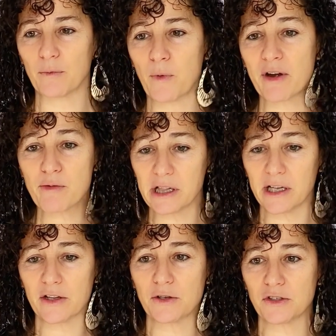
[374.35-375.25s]
What if we clear
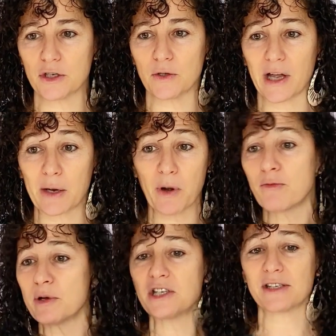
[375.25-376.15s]
those too? Like, what if
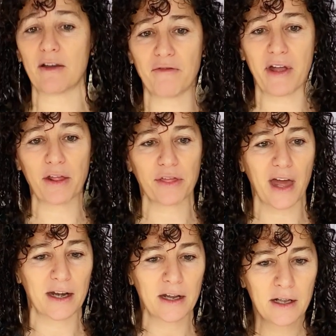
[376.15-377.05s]
we just have faith
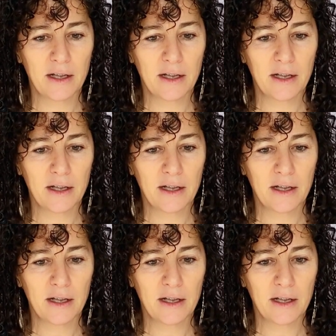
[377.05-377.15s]
that